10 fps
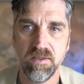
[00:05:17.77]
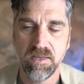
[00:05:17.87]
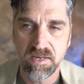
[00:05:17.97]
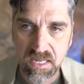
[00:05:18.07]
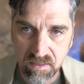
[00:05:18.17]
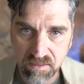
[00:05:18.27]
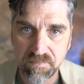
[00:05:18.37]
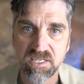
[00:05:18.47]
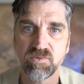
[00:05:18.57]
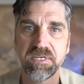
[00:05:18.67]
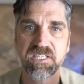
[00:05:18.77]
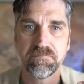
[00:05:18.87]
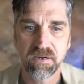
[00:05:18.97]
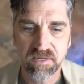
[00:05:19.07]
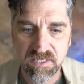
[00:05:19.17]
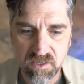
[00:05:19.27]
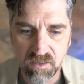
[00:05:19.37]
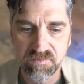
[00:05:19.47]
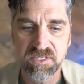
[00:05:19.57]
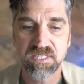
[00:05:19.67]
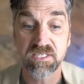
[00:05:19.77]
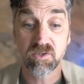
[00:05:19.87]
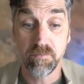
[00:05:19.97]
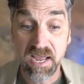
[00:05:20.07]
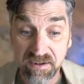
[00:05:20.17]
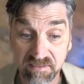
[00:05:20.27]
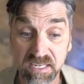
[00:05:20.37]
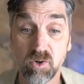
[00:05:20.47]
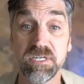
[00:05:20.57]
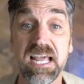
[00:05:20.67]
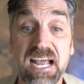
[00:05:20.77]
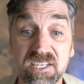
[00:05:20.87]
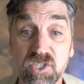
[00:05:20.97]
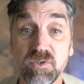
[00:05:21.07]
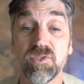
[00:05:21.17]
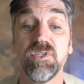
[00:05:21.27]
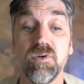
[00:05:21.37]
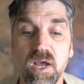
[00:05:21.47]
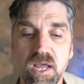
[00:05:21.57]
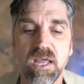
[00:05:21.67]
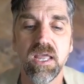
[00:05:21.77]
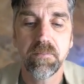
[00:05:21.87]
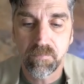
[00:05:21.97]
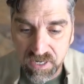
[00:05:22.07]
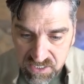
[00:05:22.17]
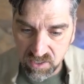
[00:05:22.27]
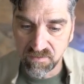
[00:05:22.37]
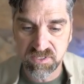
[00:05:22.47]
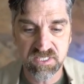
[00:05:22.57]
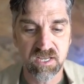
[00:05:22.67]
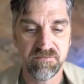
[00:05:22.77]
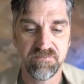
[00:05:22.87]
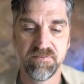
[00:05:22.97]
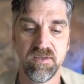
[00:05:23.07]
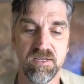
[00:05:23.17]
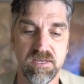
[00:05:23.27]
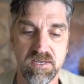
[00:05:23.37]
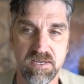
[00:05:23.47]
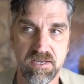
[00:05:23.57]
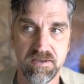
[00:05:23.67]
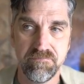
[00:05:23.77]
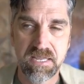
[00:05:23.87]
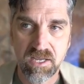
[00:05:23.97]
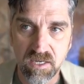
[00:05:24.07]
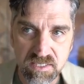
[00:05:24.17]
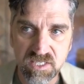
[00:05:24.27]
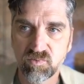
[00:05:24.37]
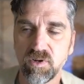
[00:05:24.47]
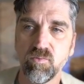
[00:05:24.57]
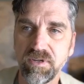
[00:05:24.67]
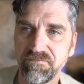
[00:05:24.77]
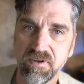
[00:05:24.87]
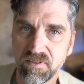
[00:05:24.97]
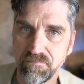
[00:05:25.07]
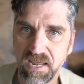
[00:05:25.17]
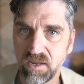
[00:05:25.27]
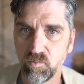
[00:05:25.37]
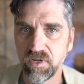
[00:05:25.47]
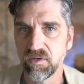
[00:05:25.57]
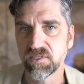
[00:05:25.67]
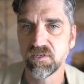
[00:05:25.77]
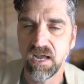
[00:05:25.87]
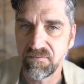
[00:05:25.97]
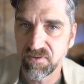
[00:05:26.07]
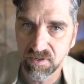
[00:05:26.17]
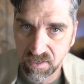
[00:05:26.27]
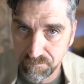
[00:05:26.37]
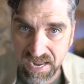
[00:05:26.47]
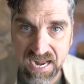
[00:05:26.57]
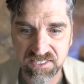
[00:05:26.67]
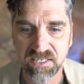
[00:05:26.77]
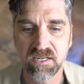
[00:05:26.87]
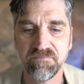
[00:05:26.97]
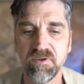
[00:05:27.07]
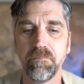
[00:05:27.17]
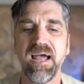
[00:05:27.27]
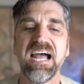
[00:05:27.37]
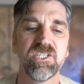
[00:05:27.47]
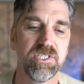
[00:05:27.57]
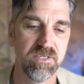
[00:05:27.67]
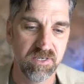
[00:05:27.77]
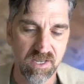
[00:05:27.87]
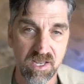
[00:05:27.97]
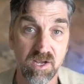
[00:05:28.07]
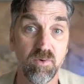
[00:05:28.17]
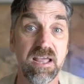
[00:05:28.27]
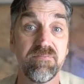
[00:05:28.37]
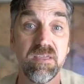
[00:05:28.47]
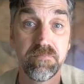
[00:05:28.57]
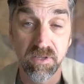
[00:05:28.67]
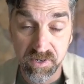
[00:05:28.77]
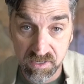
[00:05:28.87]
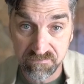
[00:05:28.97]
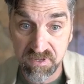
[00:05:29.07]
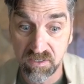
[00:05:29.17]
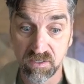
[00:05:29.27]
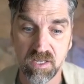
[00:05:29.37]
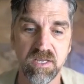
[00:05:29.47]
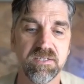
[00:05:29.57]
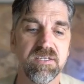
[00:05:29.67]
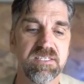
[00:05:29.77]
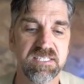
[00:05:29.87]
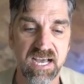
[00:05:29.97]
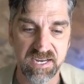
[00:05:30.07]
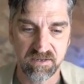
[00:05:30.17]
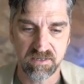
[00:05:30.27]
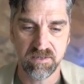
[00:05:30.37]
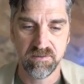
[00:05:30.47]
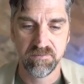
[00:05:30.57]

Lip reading: And healing means we experience all of these things. So I'm actually going to ask you to embrace all of this stuff, because it's when we feel the pain, we also have the capacity to feel passion. We have the ability to feel desire.